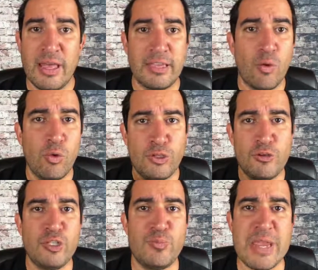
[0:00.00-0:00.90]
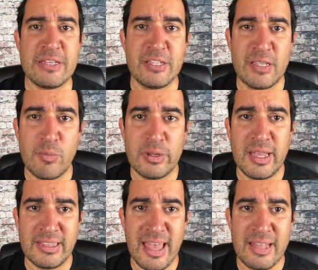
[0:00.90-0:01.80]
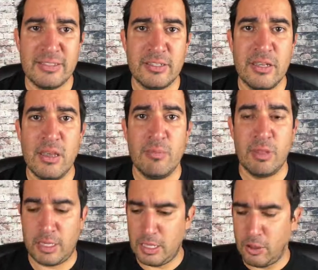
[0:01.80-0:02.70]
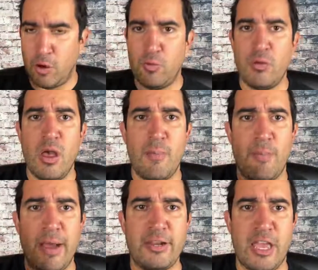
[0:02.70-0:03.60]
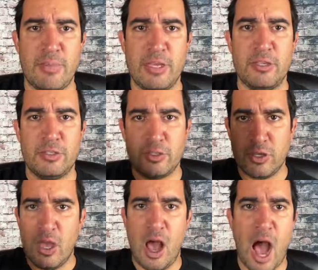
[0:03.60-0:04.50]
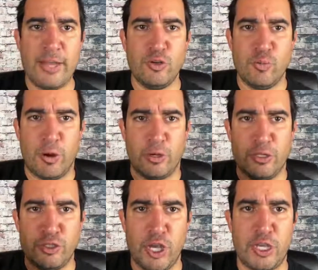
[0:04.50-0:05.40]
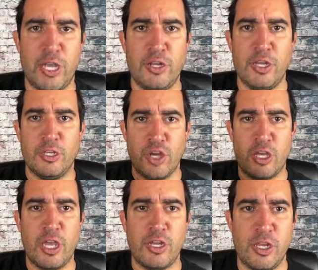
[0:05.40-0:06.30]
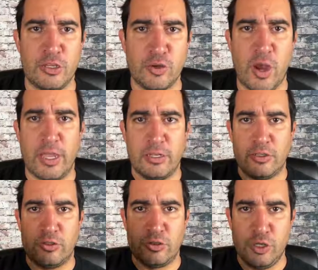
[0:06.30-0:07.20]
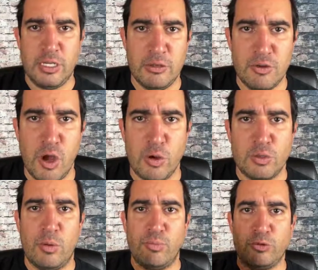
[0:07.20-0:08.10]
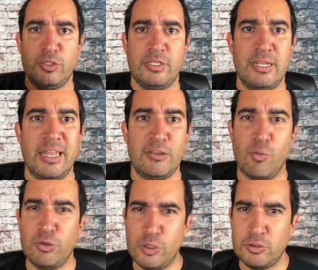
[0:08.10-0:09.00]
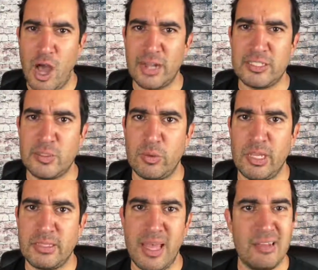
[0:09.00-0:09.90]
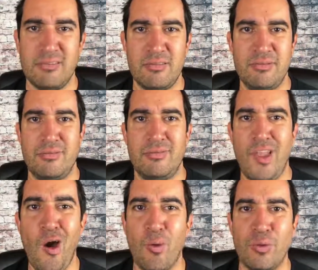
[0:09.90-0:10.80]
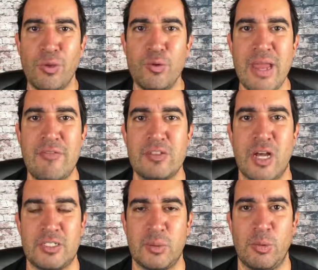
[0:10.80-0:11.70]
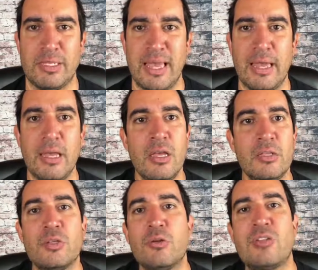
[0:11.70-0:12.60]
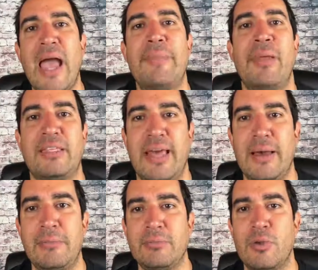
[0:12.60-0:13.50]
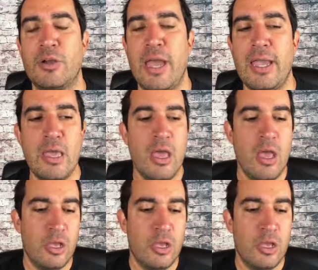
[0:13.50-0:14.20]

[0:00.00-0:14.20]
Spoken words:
Like, would you speak to someone like that? Be like, hello, my name is, I do Maryland JKD. JKD is great. Jeet Kune Do is what Bruce Lee did. Like, would you talk to someone like that? No, you would never talk to someone like that. So don't type like that, okay?